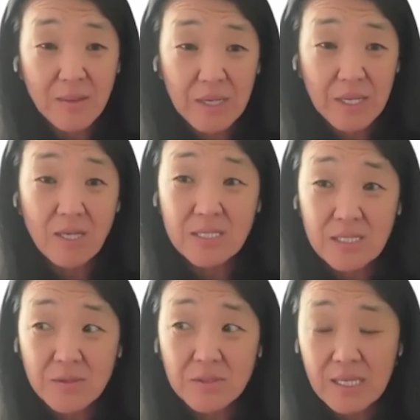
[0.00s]
I mean,
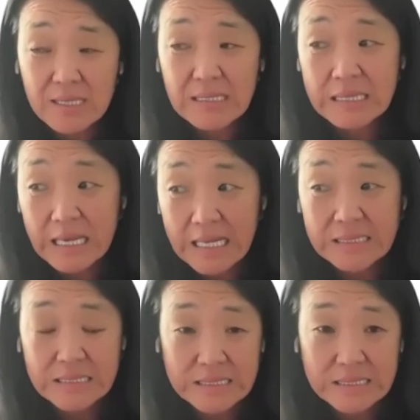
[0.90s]
honestly, it was like the
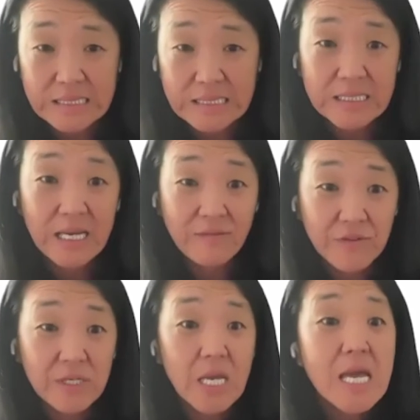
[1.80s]
last ditch
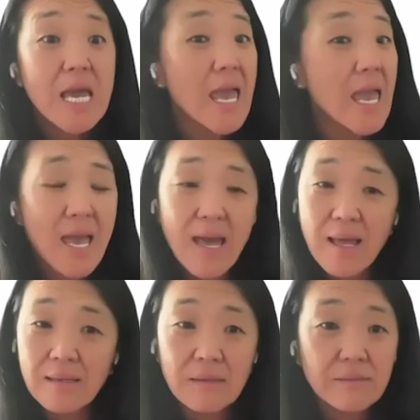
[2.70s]
effort,
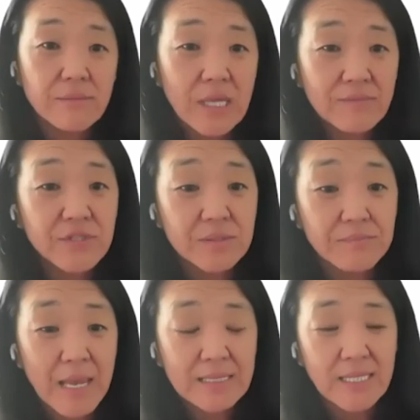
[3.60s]
and they
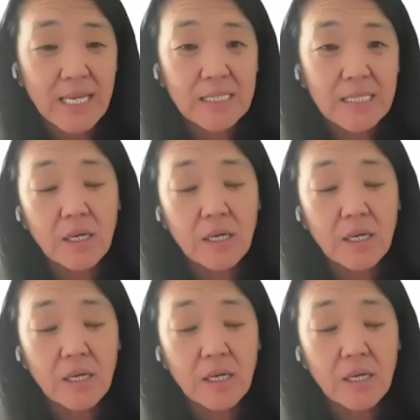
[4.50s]
just maintained it.